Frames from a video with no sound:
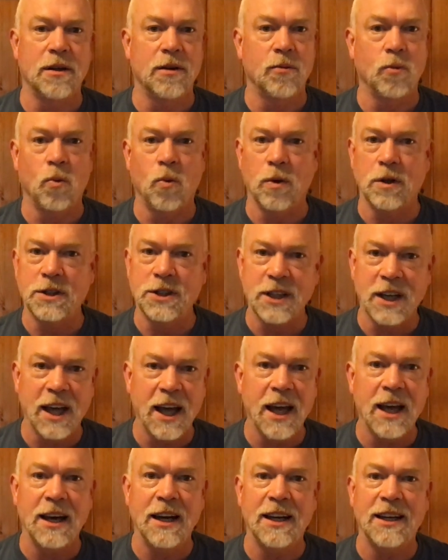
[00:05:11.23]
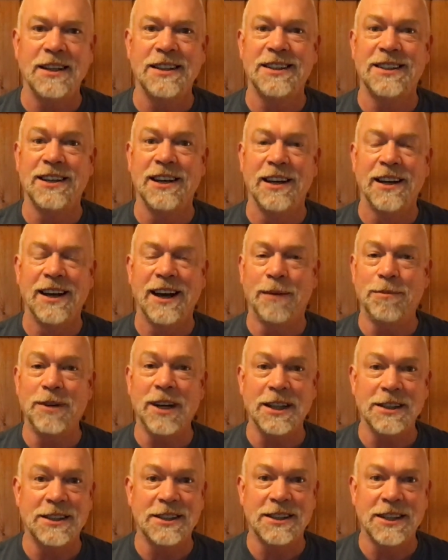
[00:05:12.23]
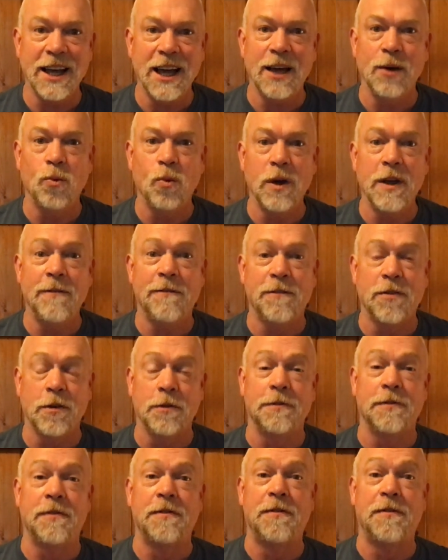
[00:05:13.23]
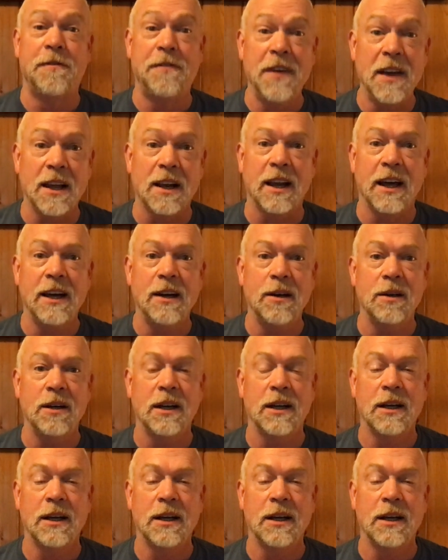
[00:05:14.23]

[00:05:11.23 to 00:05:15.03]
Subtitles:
Once again, I'm not saying we fulfill it,